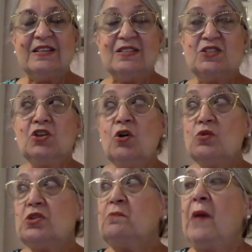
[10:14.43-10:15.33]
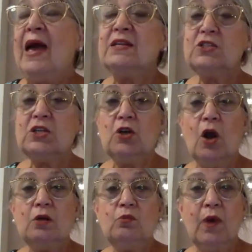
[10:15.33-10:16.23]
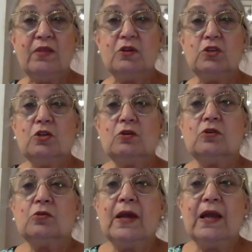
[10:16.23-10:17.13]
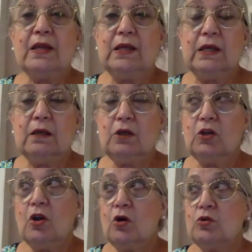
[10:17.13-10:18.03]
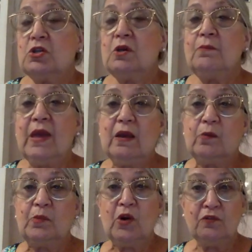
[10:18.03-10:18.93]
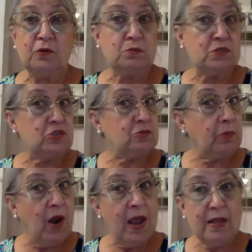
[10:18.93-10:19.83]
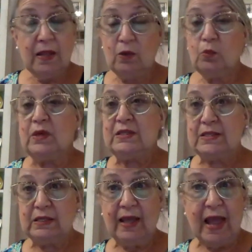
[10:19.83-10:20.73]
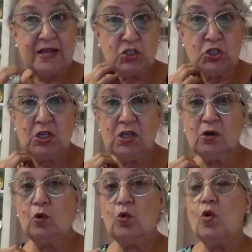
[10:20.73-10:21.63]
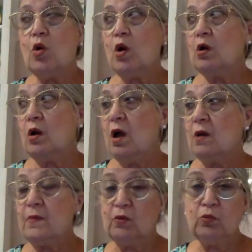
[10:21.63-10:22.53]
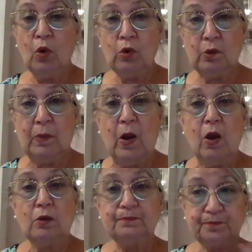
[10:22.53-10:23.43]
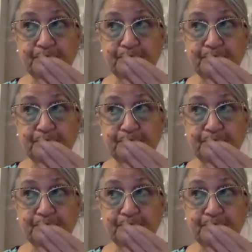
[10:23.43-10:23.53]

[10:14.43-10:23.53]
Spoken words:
So, depending on whether you're creating, to make a perfume spray like we did last year or a roller ball,